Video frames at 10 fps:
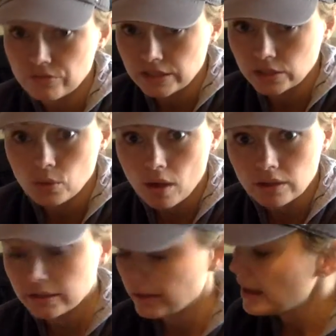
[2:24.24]
the
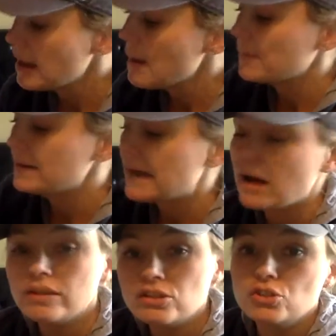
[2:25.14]
inequality. But
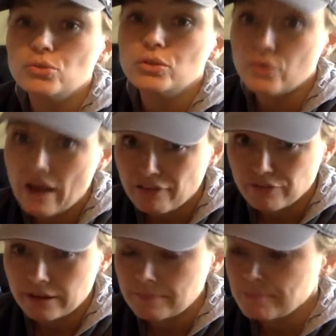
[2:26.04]
now let's do the
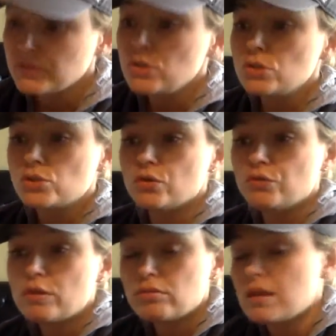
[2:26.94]
graphing. So if
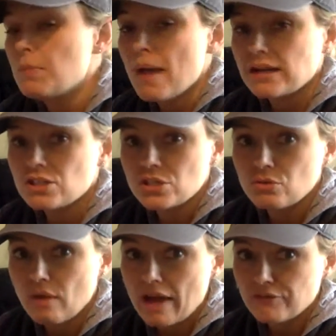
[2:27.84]
we think back to the
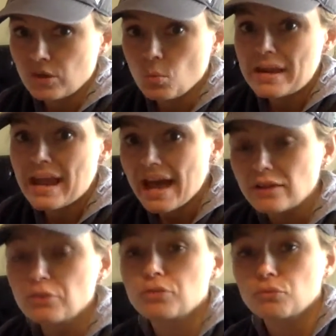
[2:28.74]
graphing, we
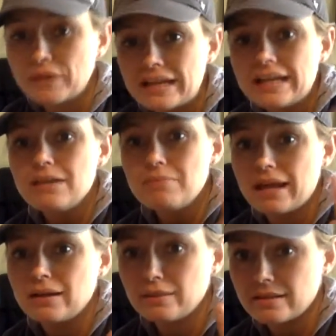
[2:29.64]
had 3
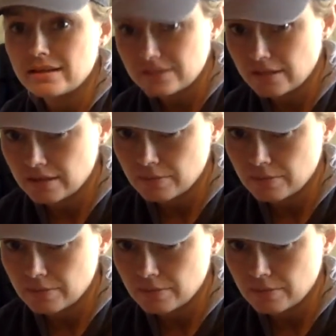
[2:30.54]
main things to think